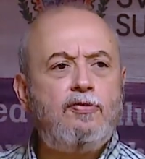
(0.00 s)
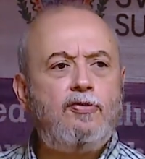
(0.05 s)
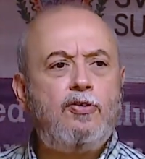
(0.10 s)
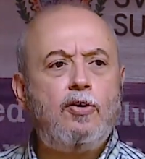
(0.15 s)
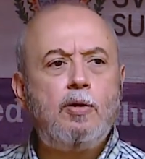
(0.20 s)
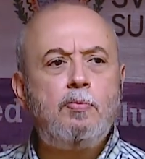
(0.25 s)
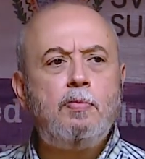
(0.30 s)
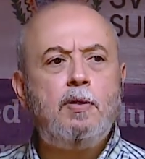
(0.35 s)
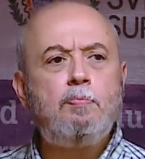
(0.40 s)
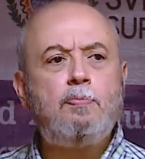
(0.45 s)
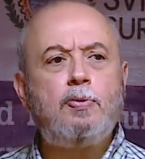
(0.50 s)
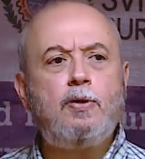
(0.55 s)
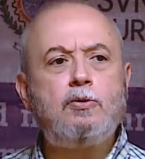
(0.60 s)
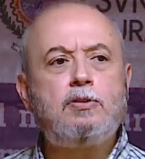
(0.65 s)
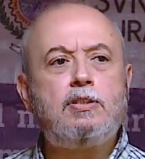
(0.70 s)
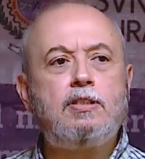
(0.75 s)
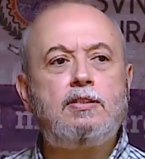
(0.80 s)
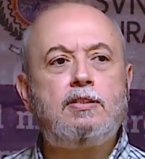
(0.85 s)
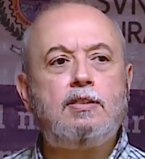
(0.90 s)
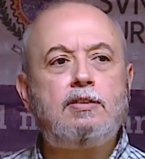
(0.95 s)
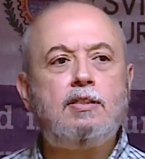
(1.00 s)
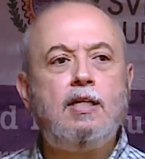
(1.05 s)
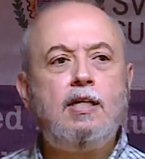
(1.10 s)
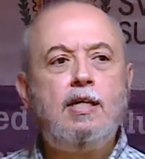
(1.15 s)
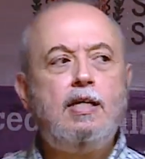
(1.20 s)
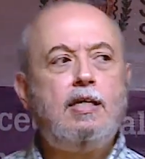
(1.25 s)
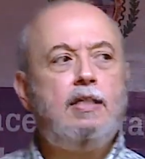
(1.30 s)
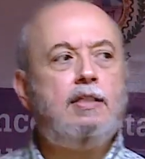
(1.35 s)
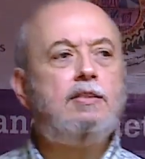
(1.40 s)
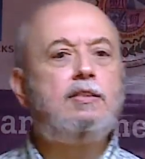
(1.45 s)
forming processes.
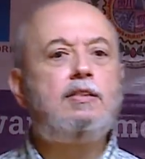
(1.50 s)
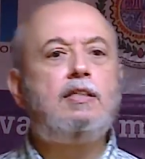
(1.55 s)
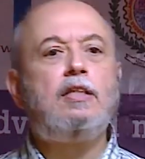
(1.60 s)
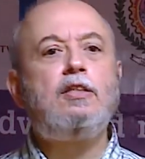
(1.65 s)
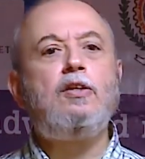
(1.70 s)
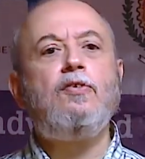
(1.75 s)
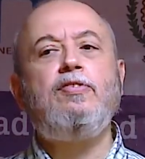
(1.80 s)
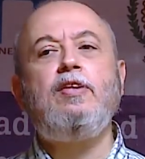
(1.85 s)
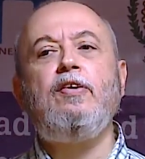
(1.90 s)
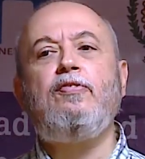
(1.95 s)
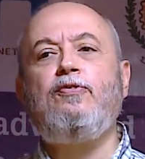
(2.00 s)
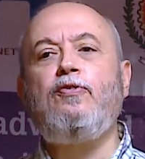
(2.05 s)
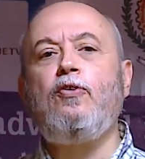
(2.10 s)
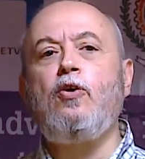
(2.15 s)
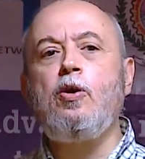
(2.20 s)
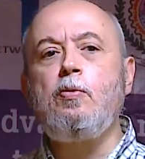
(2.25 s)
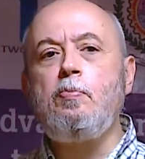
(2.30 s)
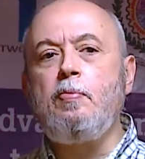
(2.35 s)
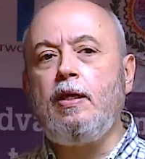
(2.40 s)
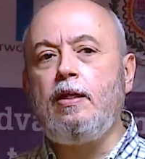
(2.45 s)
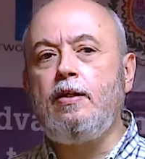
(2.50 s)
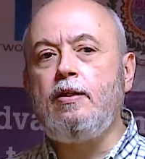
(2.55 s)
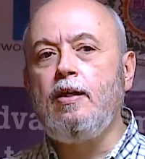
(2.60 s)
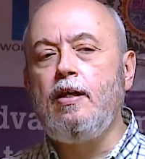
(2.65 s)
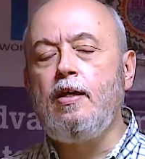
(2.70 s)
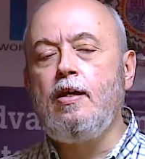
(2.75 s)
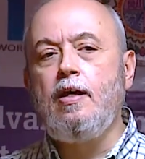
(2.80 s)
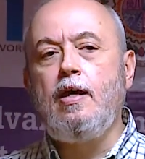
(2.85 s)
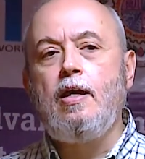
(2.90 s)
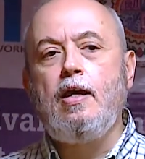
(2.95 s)
Instead of deforming
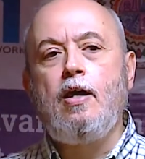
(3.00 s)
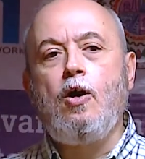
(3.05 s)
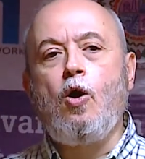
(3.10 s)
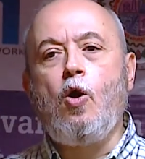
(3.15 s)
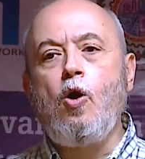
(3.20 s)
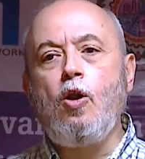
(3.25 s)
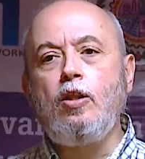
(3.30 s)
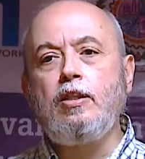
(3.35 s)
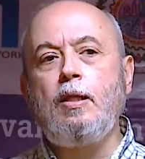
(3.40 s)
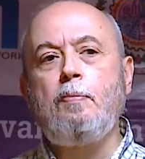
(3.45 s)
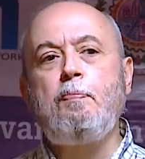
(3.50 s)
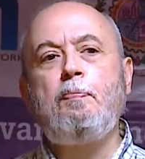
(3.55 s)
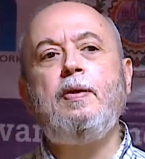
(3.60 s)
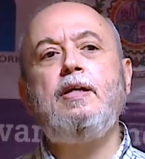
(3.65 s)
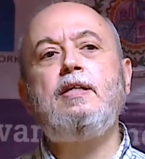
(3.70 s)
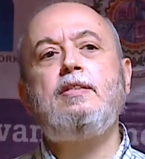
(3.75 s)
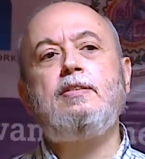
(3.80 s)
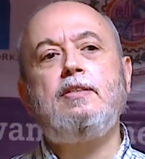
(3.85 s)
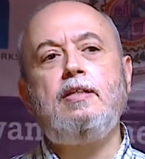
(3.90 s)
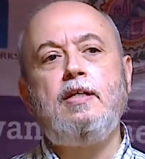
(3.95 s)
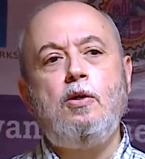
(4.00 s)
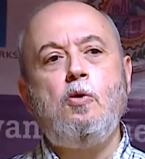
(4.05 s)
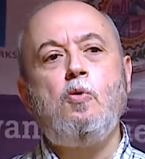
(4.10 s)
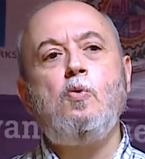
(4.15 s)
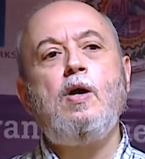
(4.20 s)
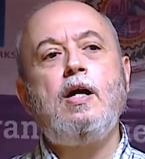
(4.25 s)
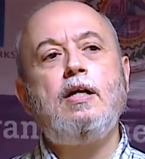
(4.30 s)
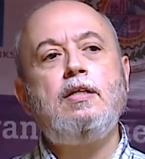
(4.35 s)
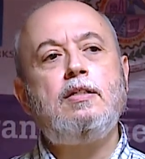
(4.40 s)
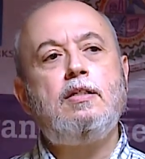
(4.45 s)
all the piece in
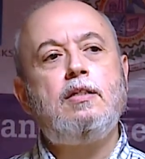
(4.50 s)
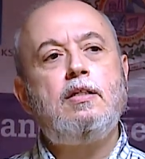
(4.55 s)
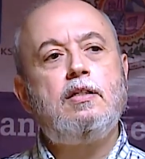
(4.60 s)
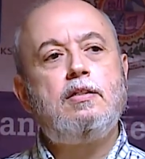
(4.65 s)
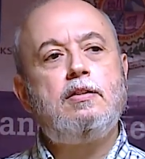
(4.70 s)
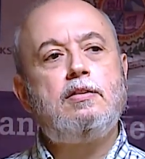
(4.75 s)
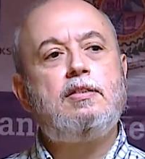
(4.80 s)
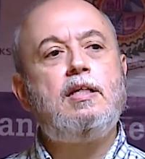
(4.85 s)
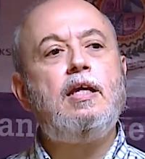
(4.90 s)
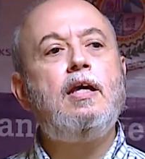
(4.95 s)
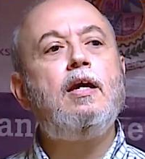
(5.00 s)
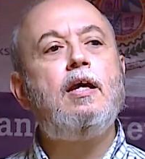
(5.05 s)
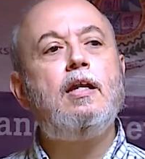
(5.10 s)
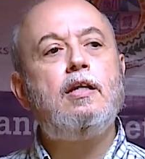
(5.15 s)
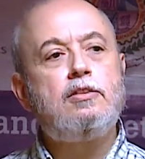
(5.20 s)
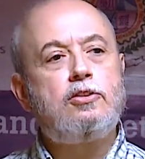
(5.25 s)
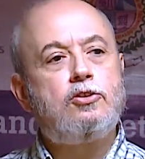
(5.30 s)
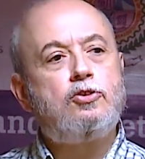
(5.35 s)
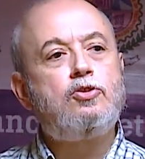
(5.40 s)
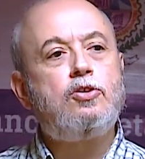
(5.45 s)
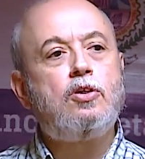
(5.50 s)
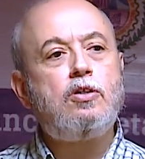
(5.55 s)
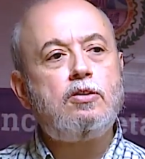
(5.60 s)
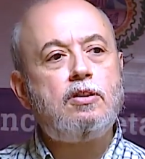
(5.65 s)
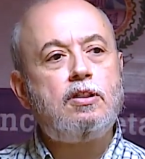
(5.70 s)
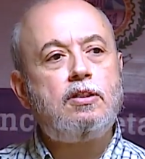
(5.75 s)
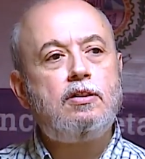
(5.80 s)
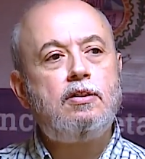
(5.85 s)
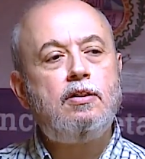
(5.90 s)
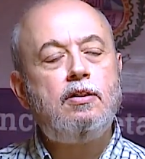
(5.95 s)
one single
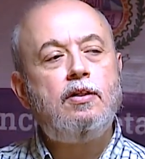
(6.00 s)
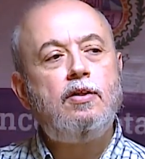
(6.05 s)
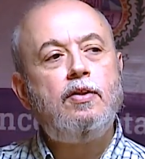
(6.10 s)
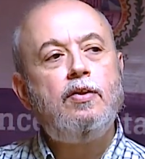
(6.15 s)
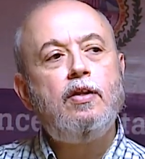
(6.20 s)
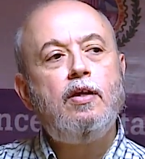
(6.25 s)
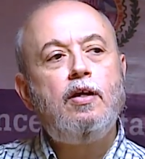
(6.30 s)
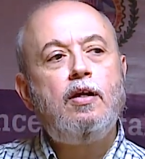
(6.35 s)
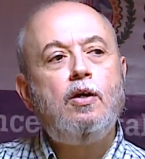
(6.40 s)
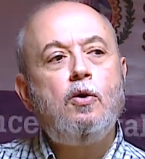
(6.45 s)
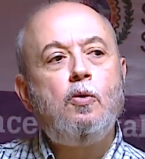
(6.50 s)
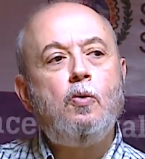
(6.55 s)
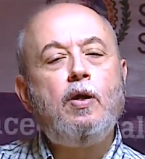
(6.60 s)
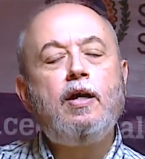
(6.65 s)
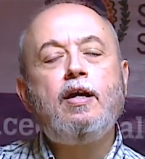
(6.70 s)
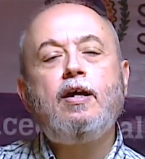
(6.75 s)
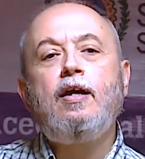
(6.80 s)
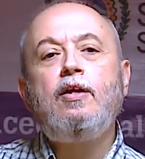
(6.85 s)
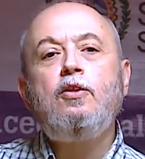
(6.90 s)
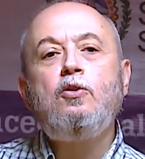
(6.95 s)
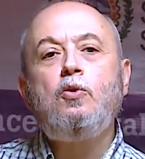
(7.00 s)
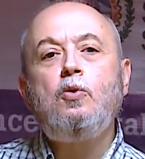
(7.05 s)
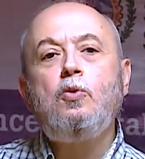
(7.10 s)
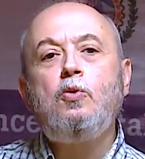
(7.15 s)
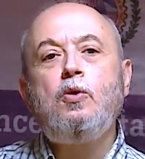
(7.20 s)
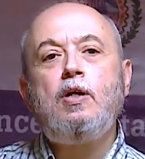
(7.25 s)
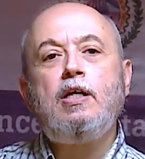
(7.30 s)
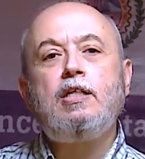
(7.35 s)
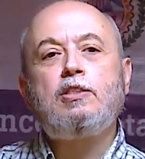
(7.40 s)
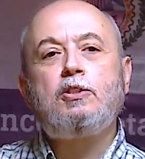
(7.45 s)
stroke, we can
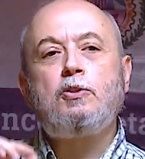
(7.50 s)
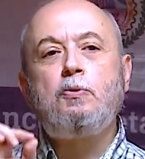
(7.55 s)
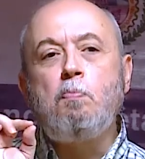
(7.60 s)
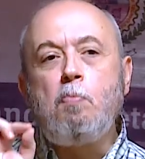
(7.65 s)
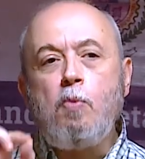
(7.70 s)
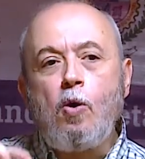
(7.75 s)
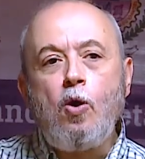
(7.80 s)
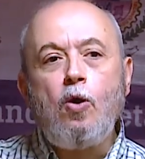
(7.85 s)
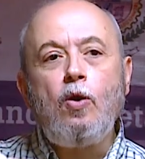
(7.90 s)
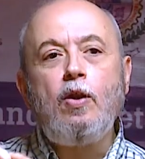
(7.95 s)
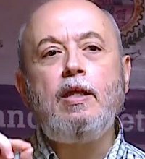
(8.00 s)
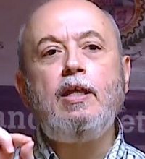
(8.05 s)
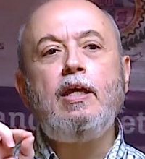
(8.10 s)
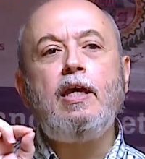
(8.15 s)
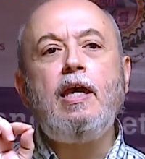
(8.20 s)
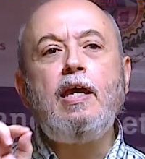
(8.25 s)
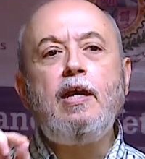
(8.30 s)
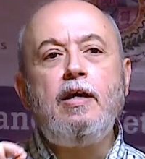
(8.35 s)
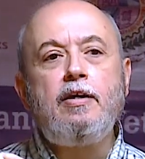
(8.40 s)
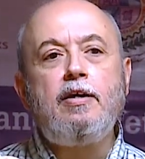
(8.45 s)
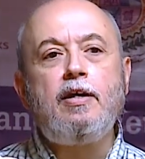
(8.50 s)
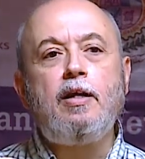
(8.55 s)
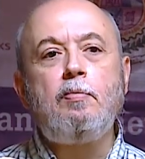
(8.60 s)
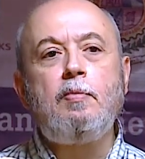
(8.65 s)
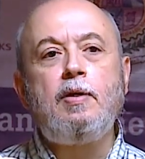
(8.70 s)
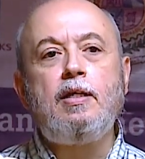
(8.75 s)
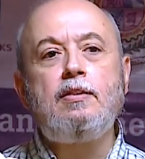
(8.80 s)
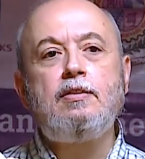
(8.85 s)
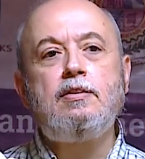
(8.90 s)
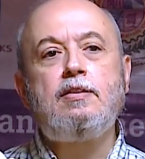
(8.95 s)
do a small
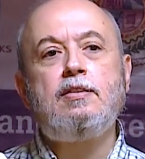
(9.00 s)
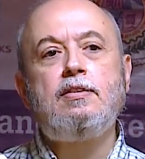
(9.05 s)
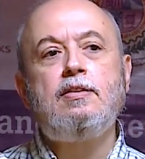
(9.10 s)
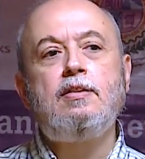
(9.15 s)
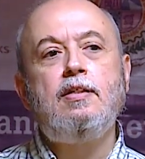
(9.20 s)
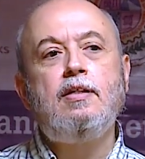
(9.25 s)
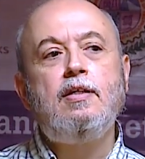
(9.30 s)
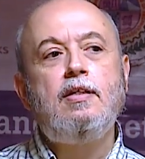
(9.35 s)
increments